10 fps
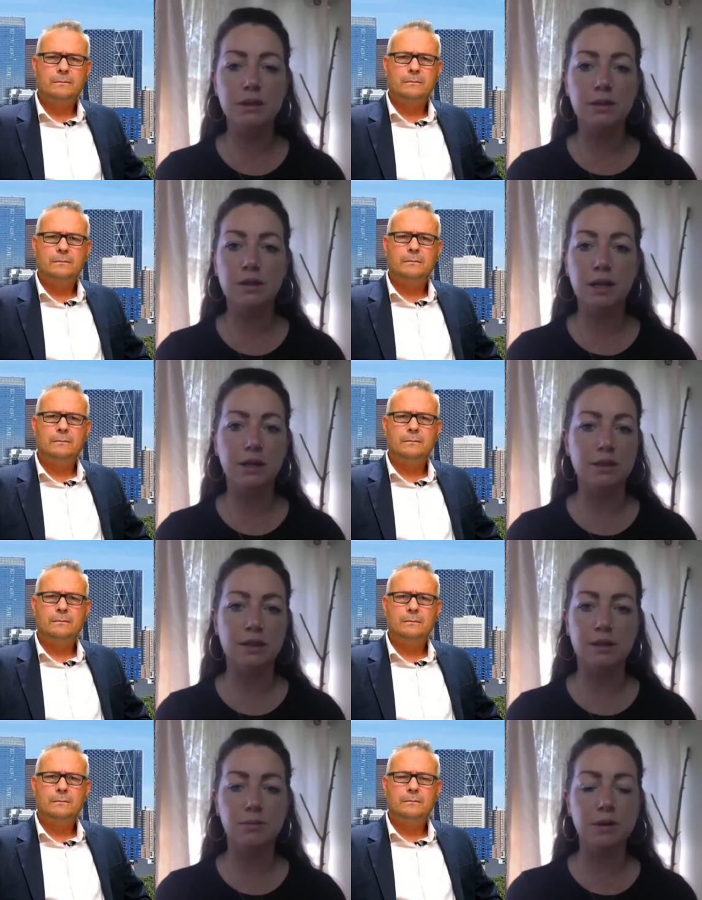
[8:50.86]
Speaker 1: on the leaders,
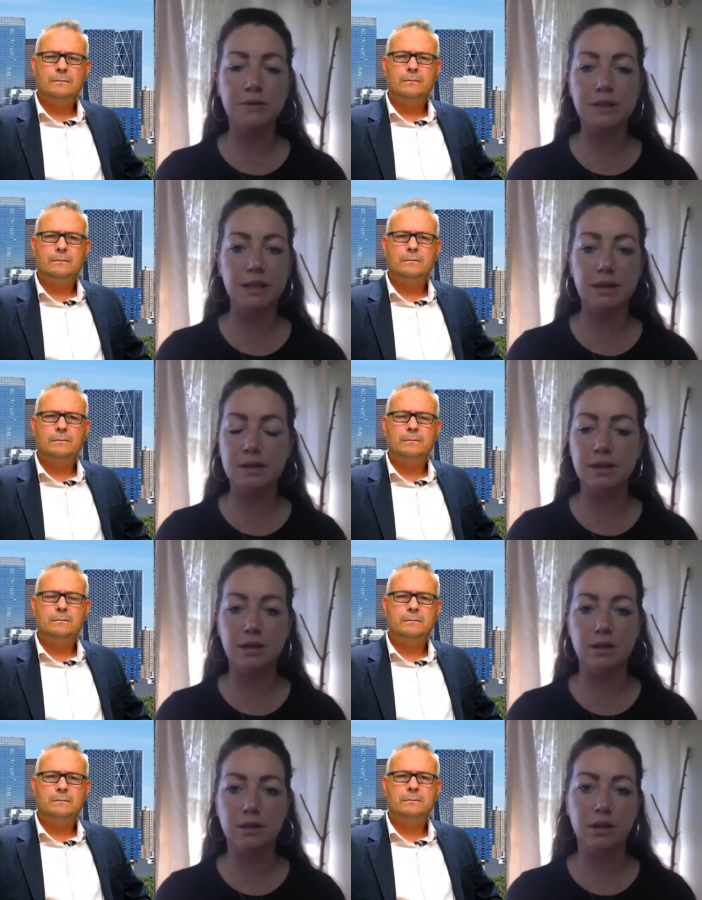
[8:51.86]
and we've seen this in
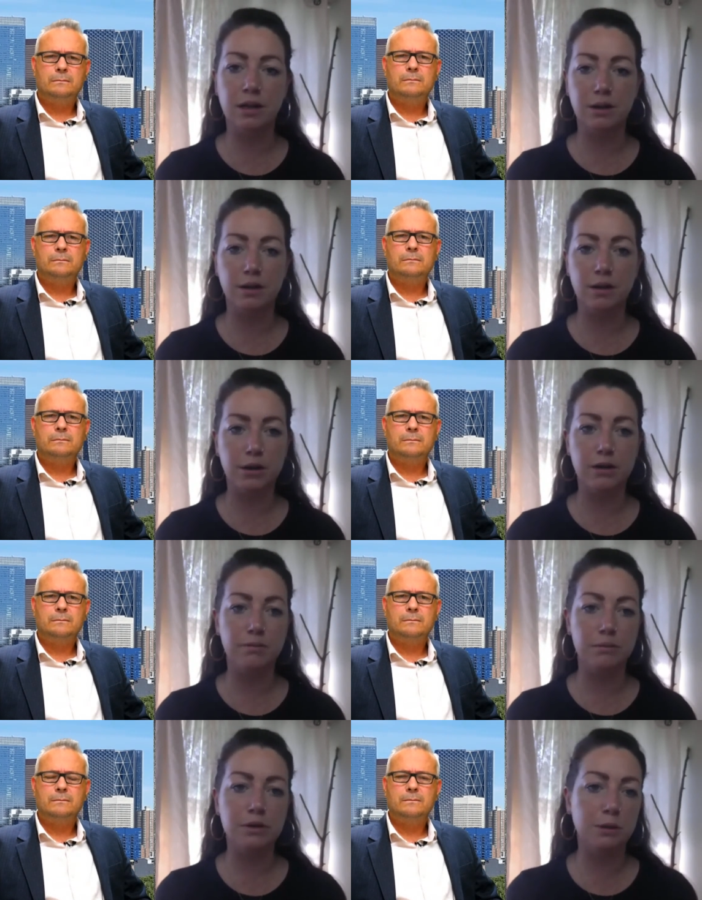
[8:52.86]
our in our
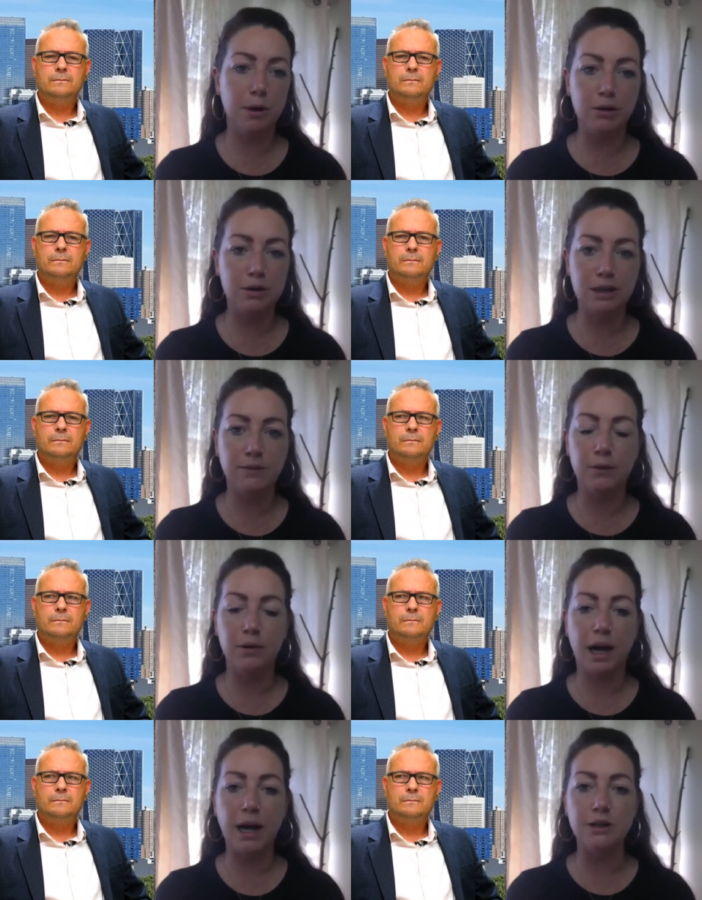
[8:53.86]
democracy
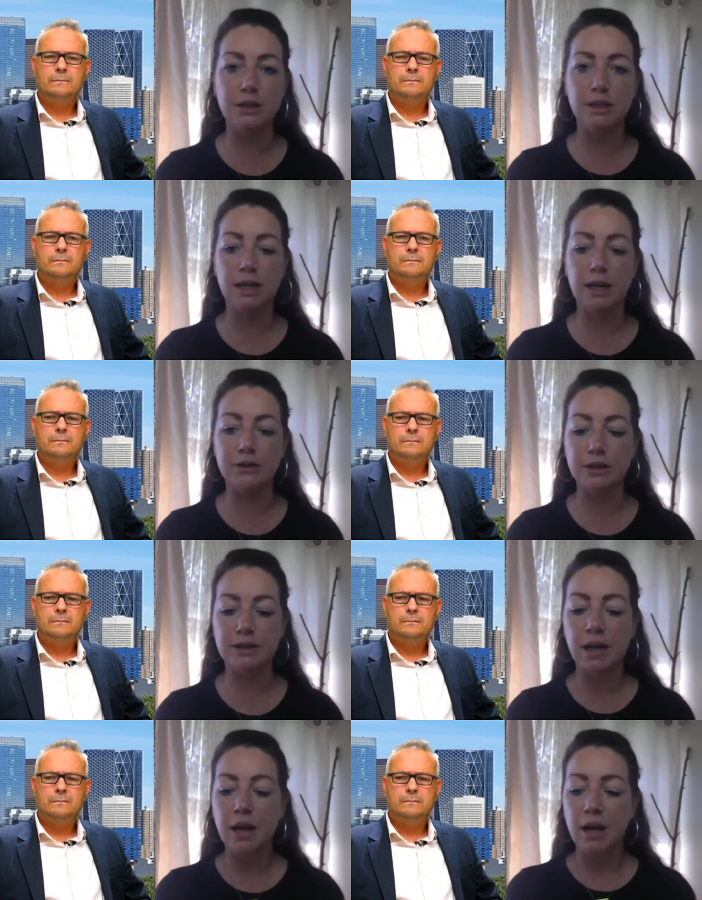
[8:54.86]
for ages and
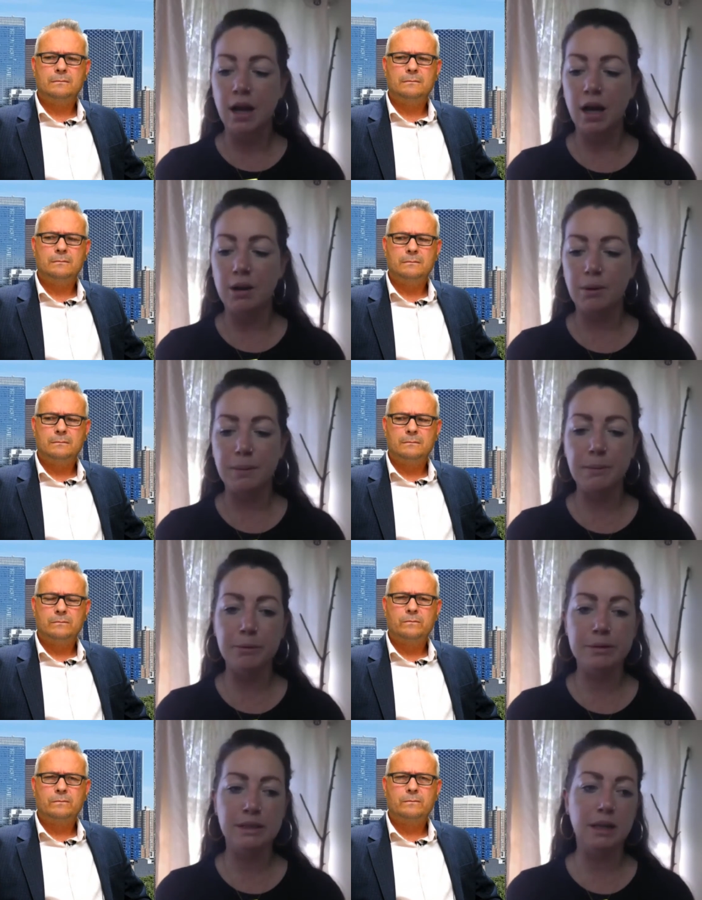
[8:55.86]
ages, uh, where
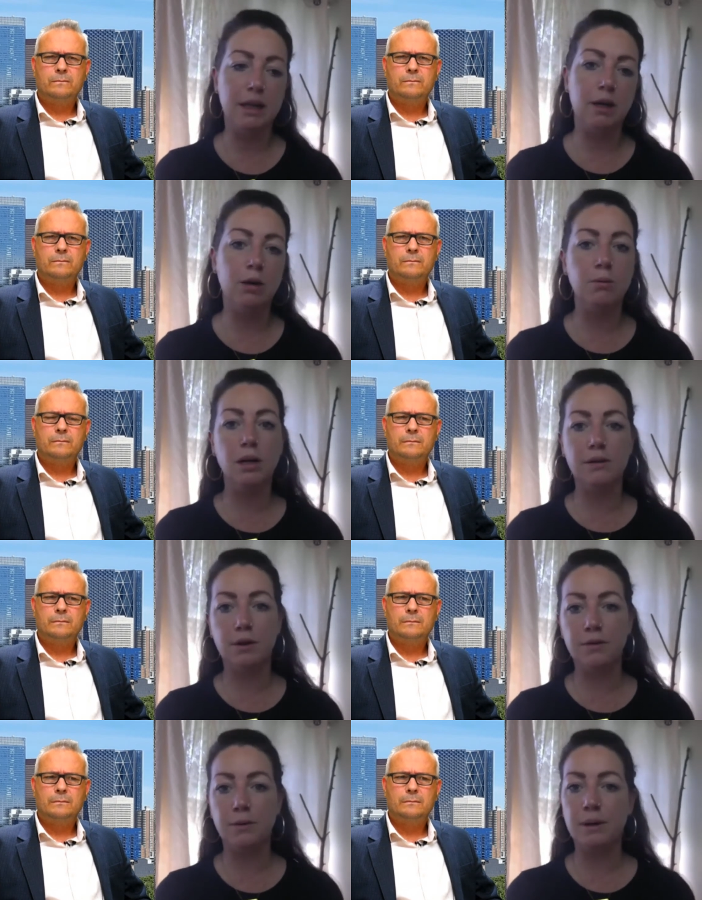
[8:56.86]
people will say like, "Oh, well, I
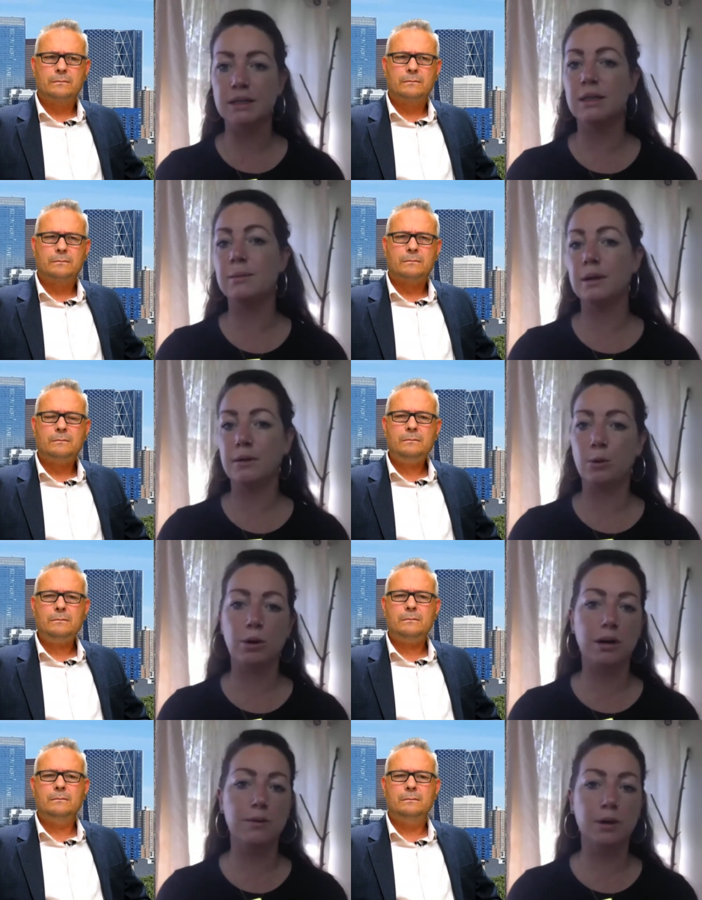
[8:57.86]
voted for Maxime,
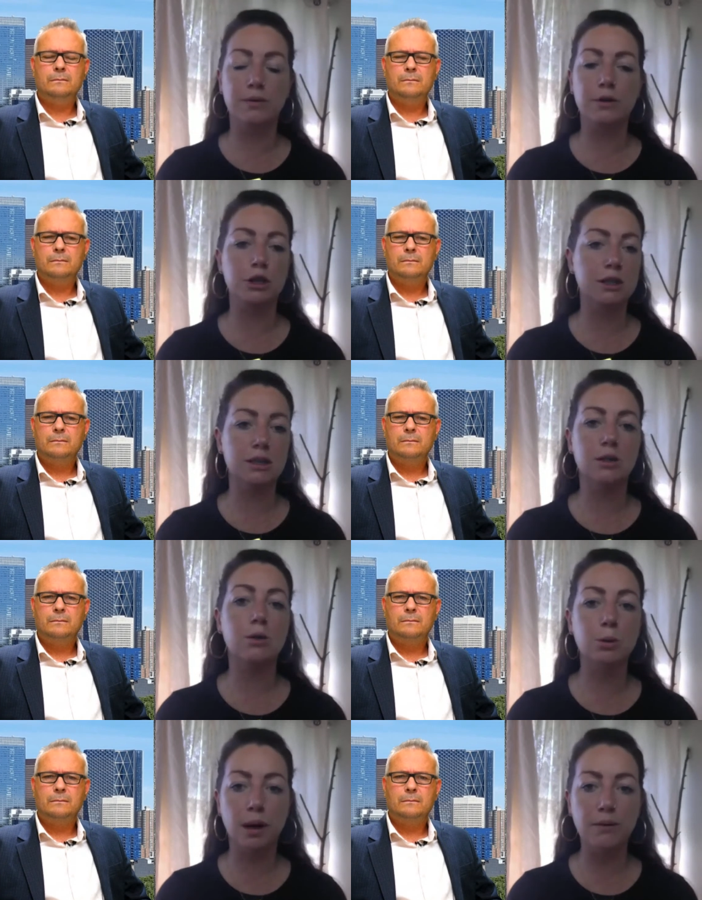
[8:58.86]
or I voted for Justin,
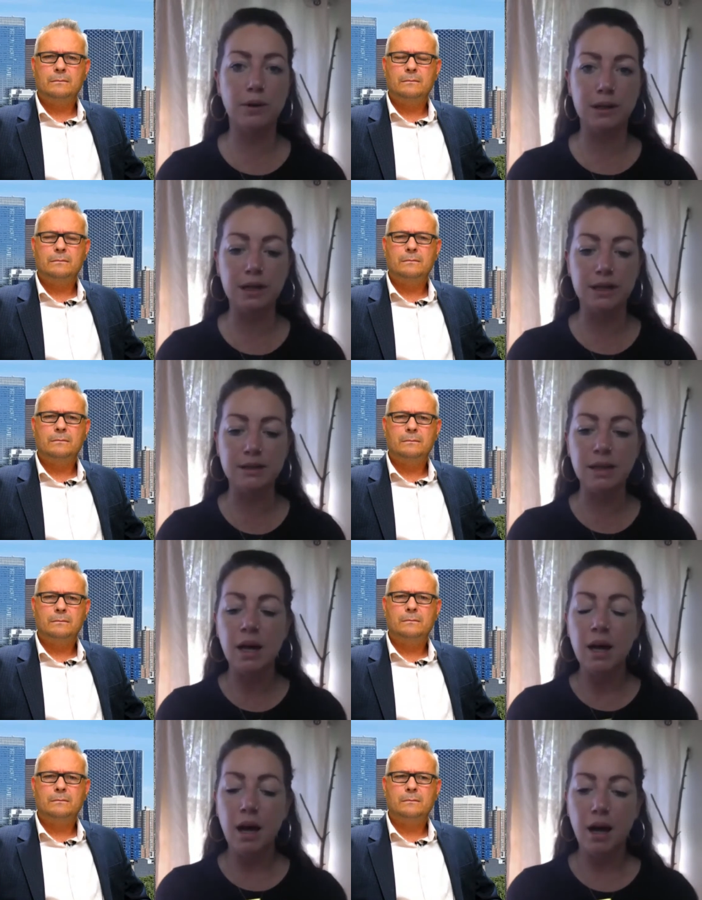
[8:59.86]
or whoever it
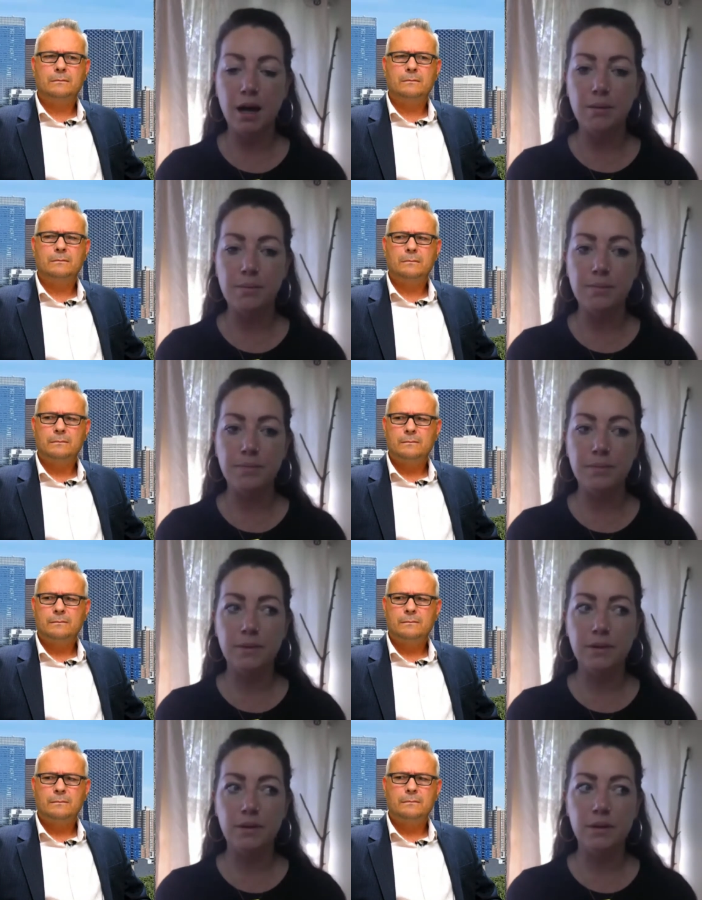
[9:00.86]
is." Um,
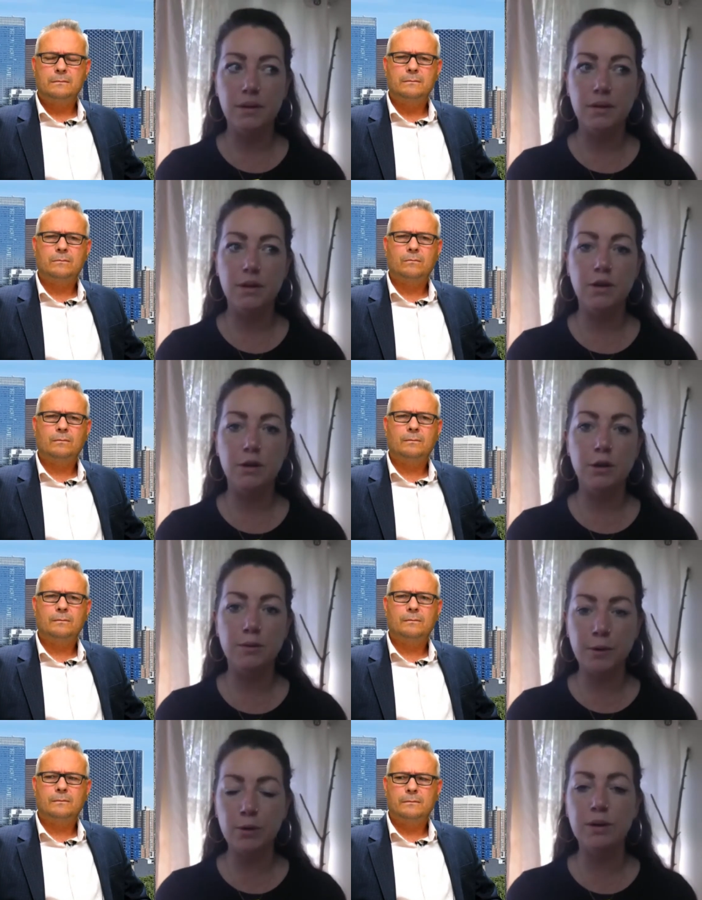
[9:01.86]

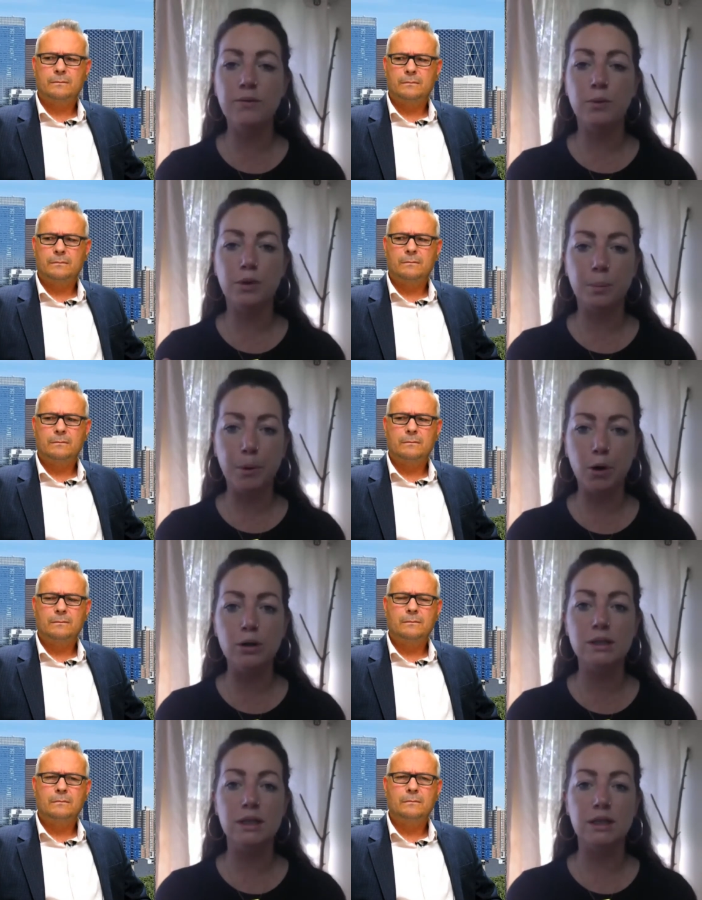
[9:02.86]
you're voting for the
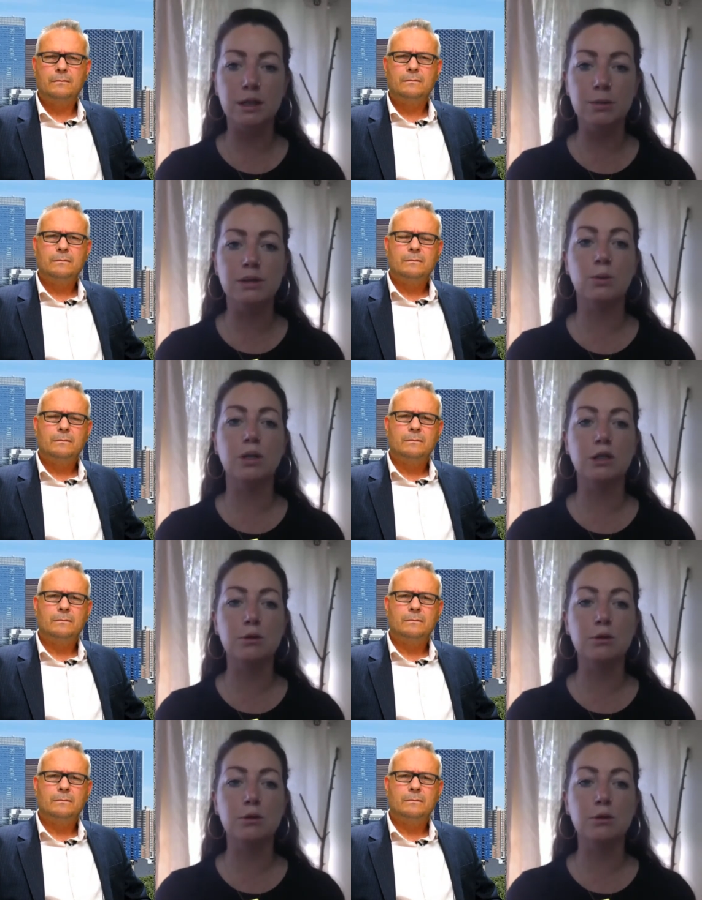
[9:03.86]
person who is going